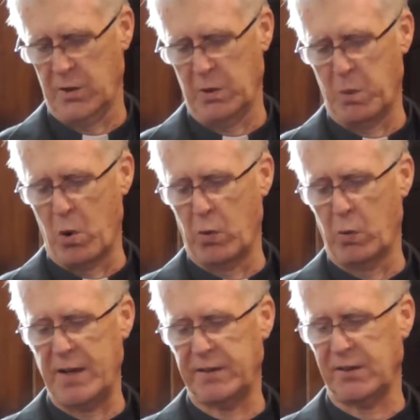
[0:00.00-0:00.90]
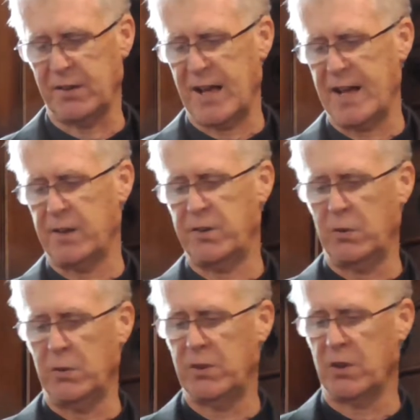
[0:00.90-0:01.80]
The more racist
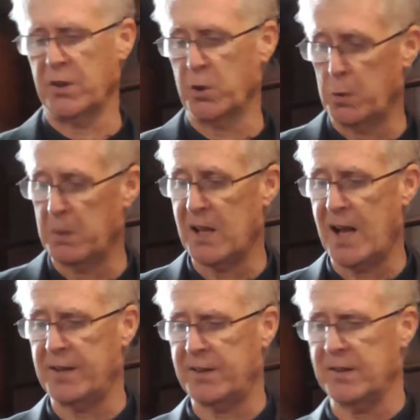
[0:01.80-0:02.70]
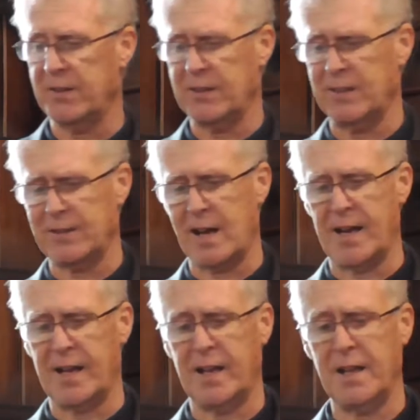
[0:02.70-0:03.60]
attitudes are normalized in
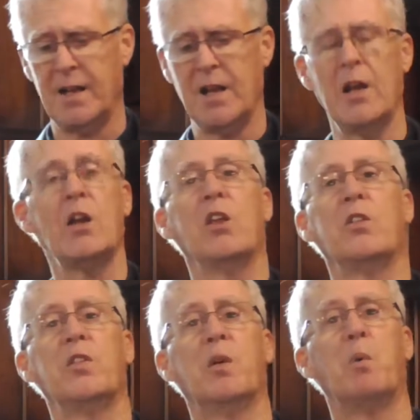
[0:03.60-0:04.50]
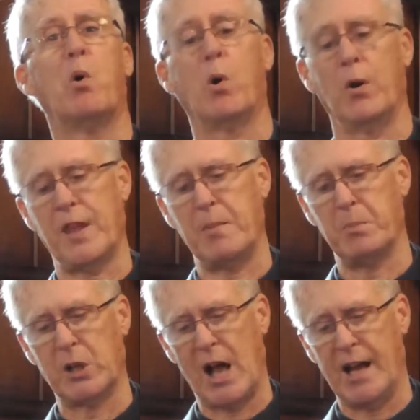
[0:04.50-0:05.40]
society, the more they
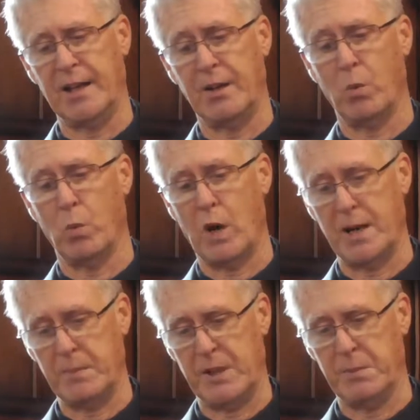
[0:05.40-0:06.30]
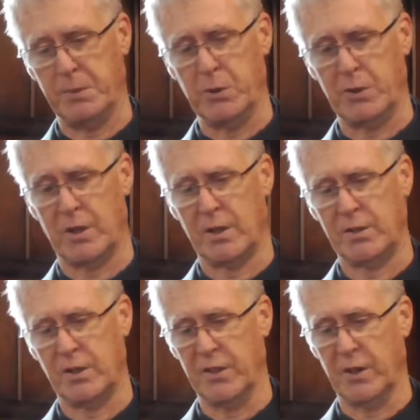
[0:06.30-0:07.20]
blind white people
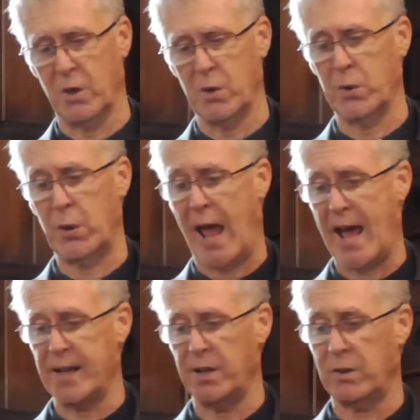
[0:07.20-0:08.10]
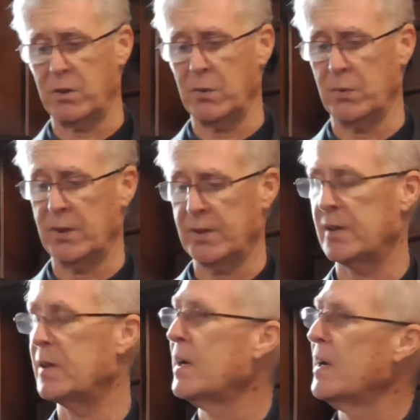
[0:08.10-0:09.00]
to their own attitudes
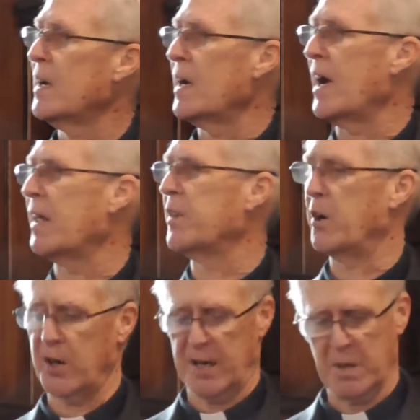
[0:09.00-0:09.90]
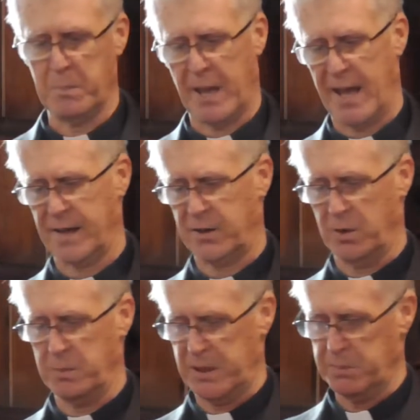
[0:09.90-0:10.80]
and their impact
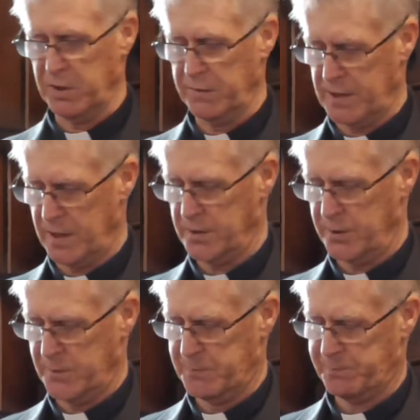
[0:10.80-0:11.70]
on people of color.